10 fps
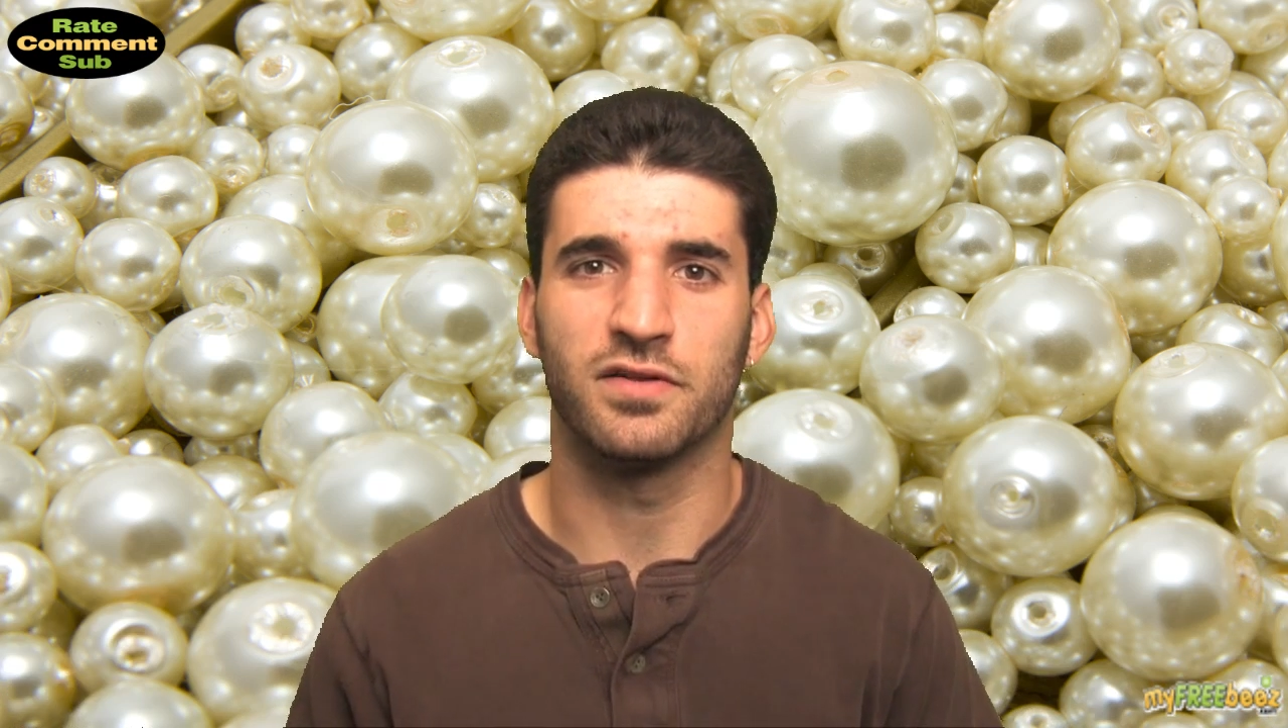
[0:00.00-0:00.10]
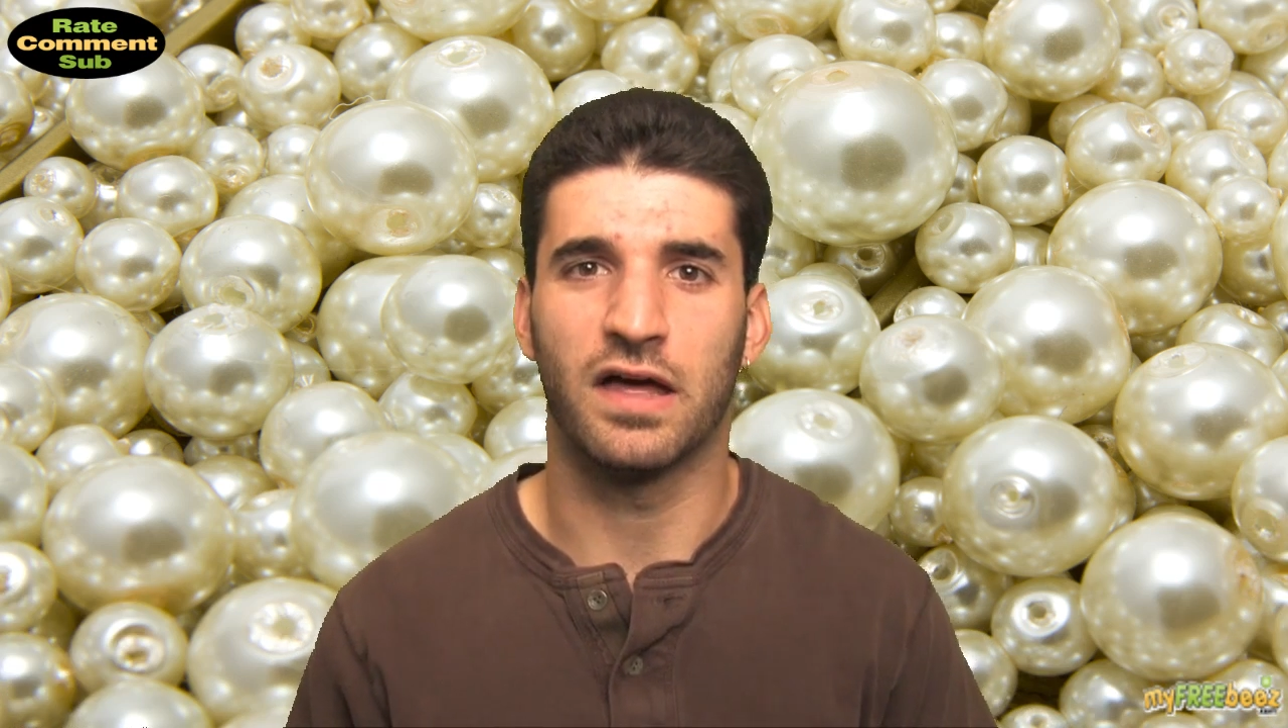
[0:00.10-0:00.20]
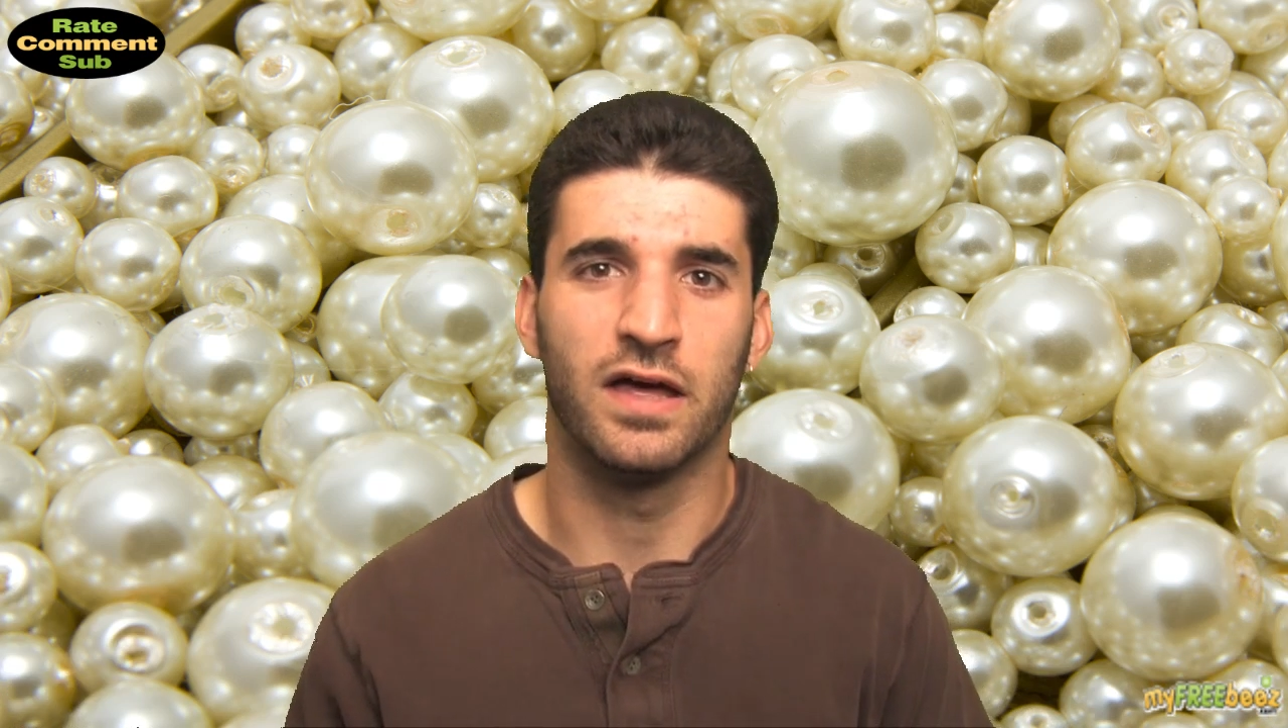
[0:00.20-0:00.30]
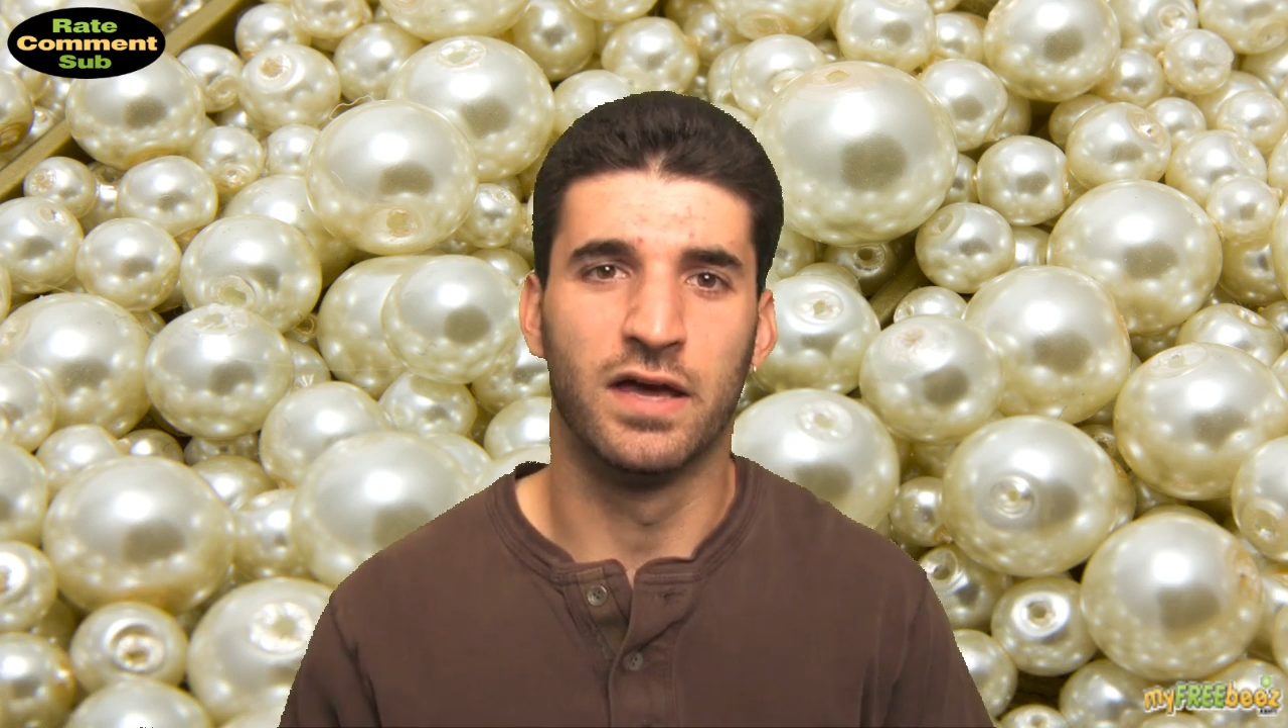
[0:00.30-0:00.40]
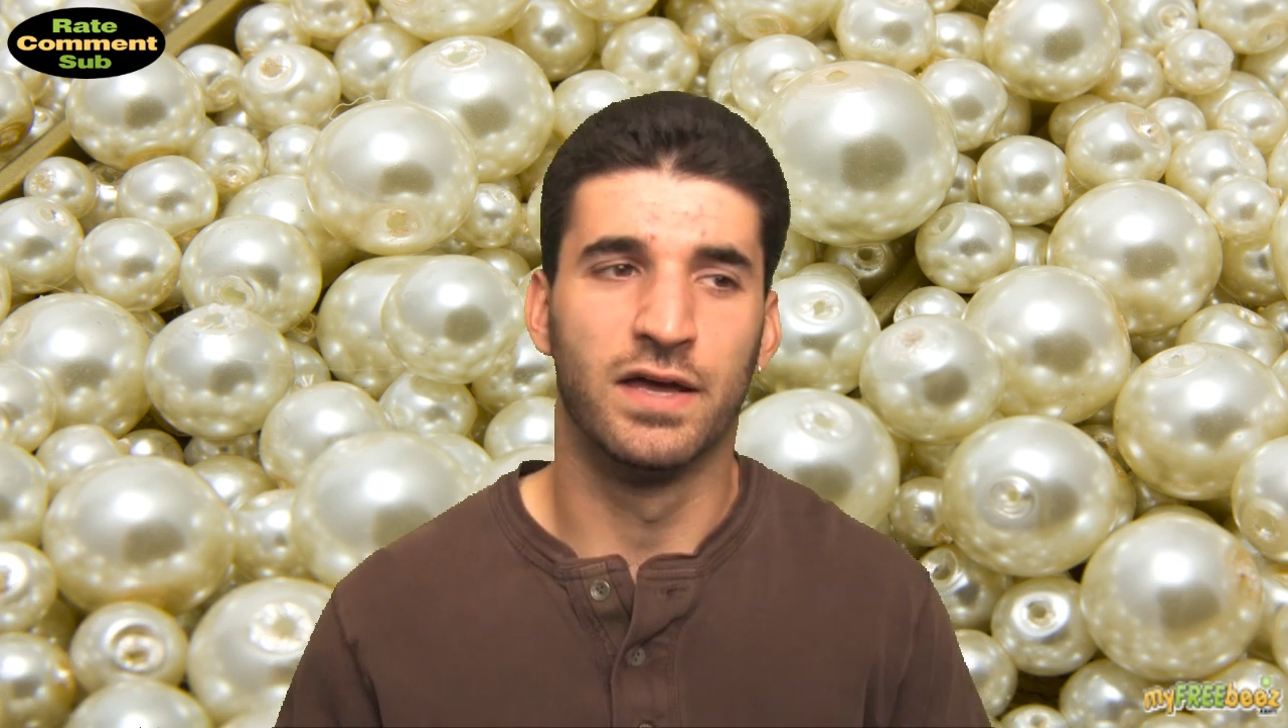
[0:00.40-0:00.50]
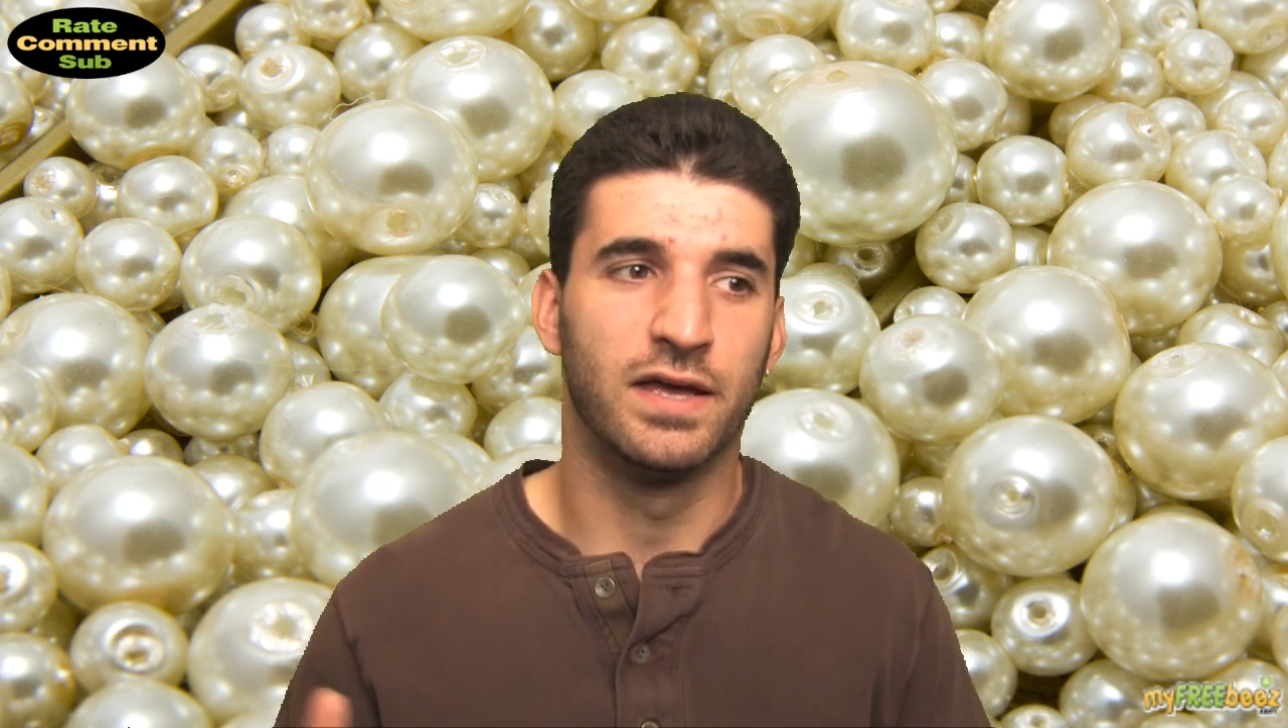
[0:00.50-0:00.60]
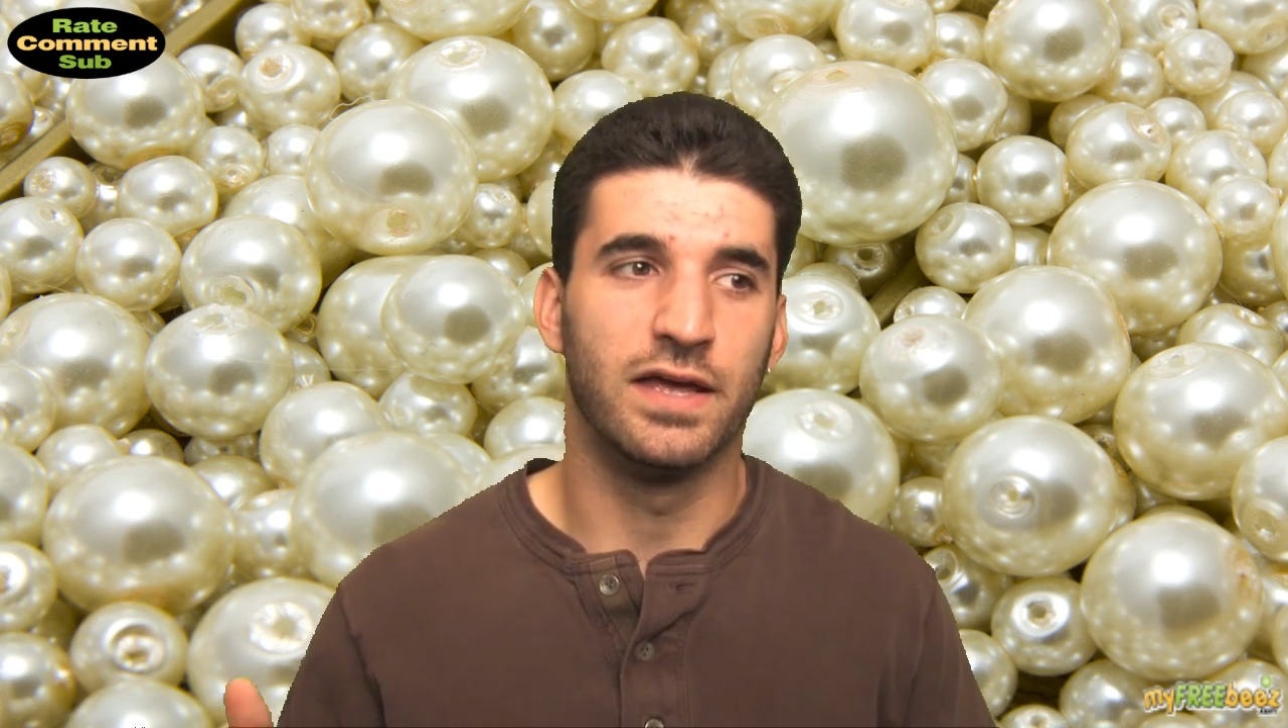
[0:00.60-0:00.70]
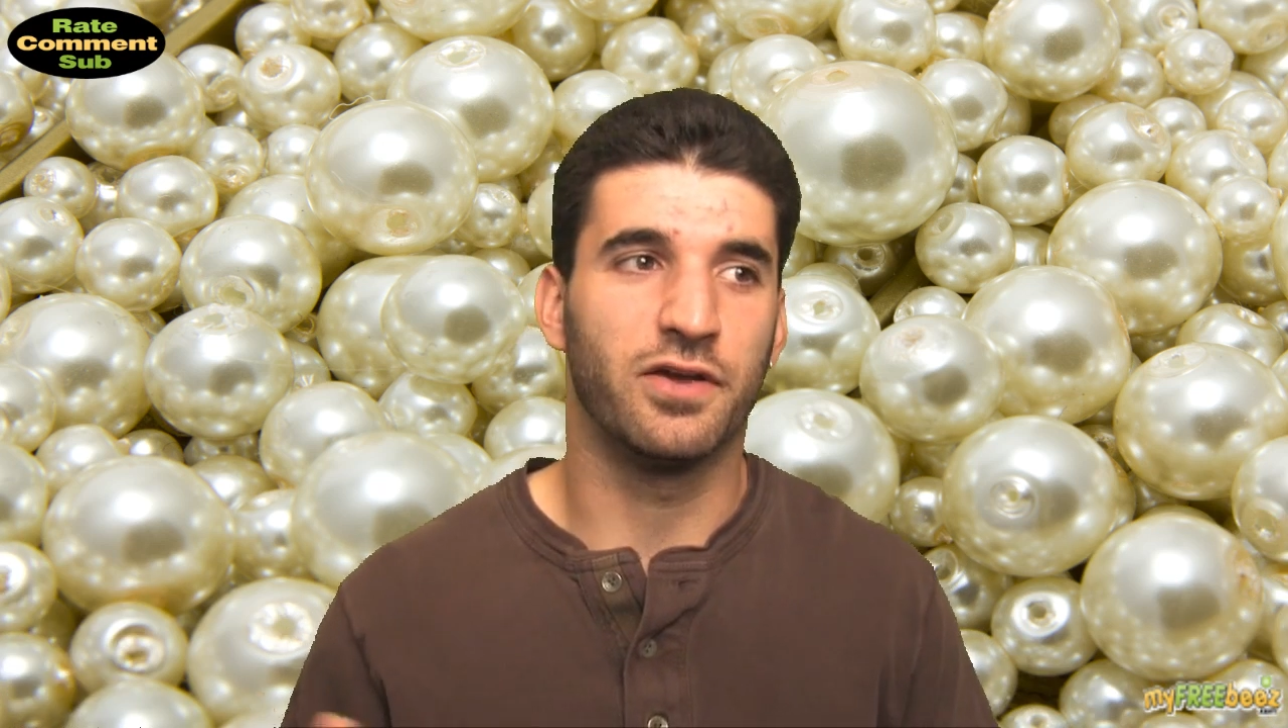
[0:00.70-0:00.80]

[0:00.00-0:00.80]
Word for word: I, he